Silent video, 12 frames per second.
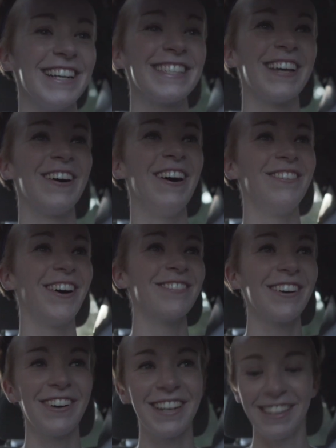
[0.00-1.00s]
All right, so I'm on
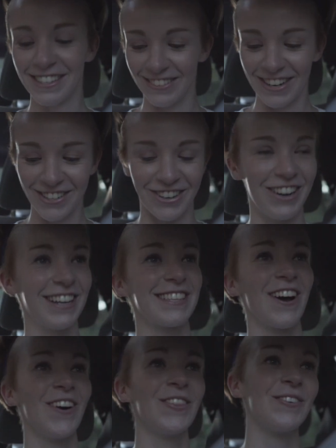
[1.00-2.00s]
my way to this restaurant. It's
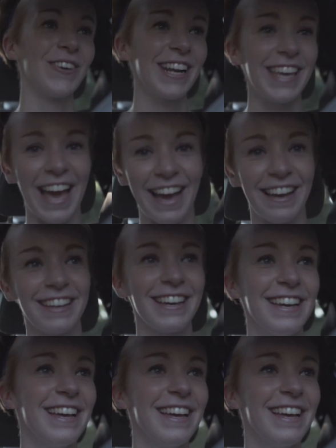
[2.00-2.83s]
called The Wooden Keg